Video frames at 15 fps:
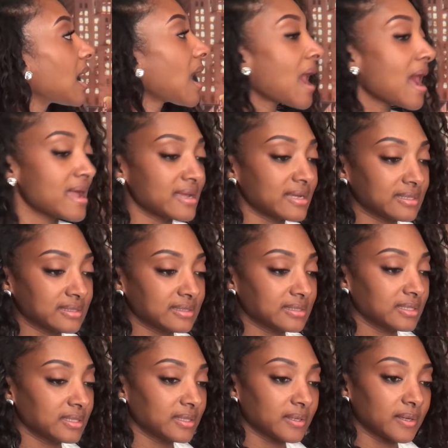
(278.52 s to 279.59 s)

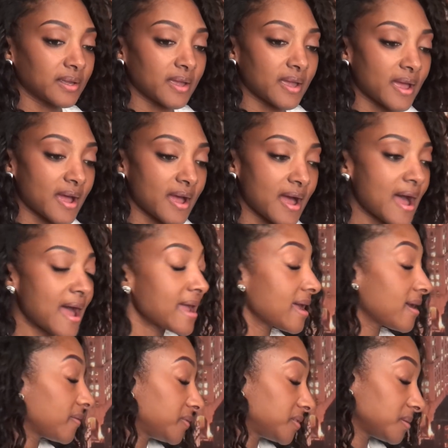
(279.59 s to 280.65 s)
I
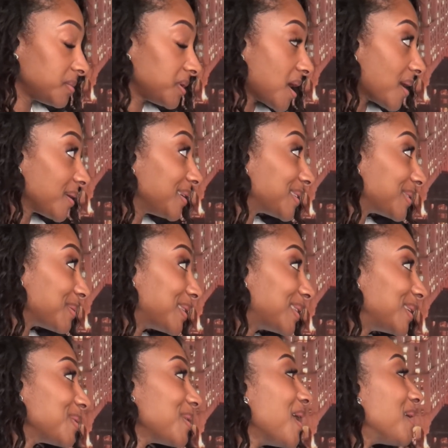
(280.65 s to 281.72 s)
have to be honest with you.